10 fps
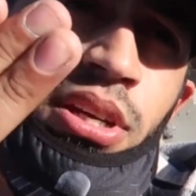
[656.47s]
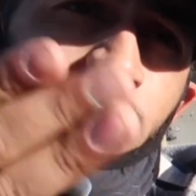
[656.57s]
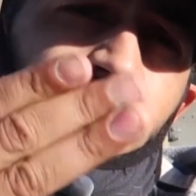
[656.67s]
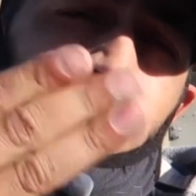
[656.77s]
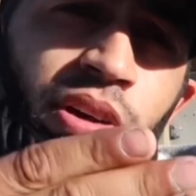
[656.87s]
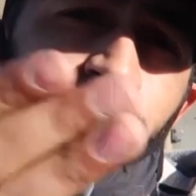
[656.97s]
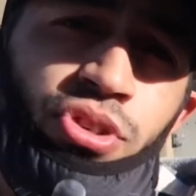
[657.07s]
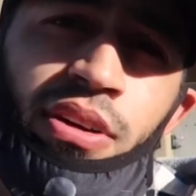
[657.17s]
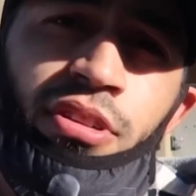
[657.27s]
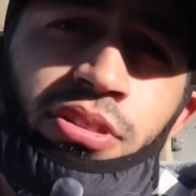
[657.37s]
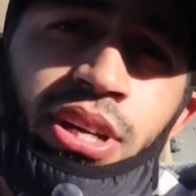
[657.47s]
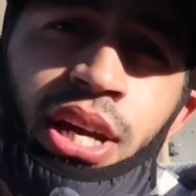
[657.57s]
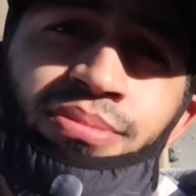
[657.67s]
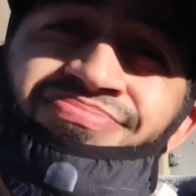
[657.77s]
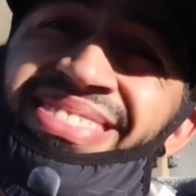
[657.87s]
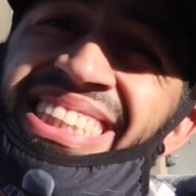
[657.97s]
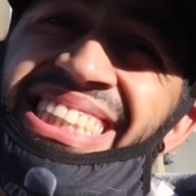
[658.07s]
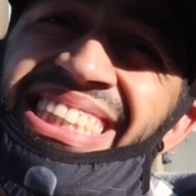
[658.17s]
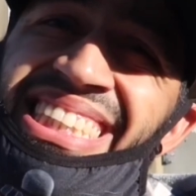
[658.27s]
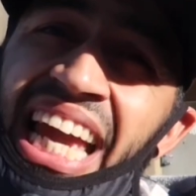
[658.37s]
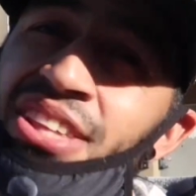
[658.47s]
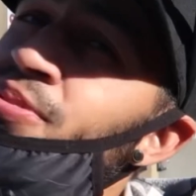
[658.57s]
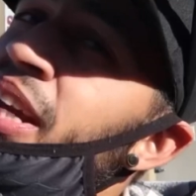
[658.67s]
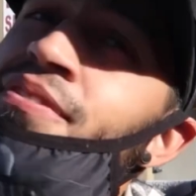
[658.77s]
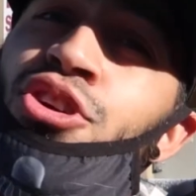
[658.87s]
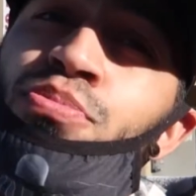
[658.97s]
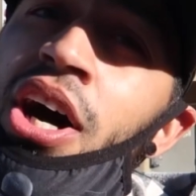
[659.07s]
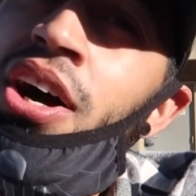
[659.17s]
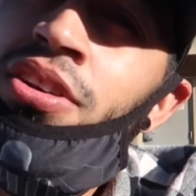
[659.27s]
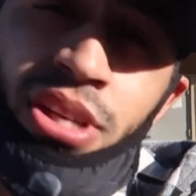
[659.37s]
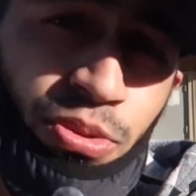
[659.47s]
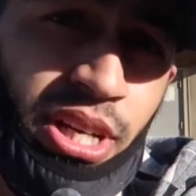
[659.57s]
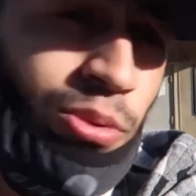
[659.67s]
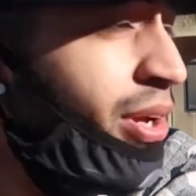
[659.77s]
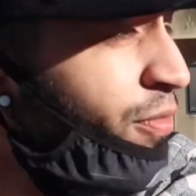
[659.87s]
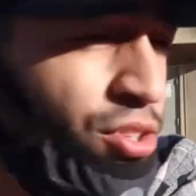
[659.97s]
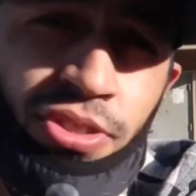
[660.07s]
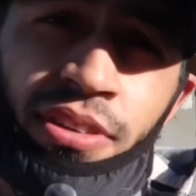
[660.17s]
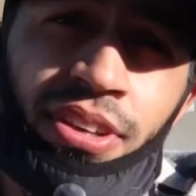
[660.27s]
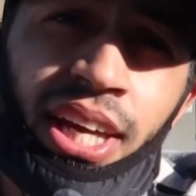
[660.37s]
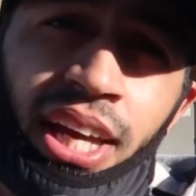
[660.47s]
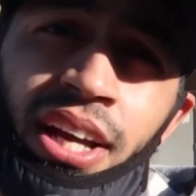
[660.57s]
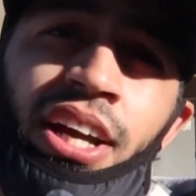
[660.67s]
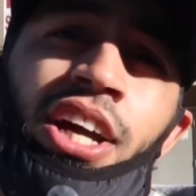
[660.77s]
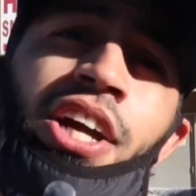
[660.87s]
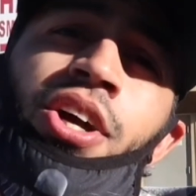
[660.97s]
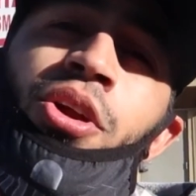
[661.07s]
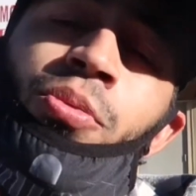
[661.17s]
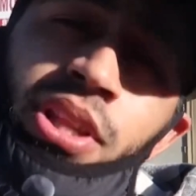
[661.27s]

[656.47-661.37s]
And so after driving around today, it's ready for smog. So now we just got to wait for a certificate, go to one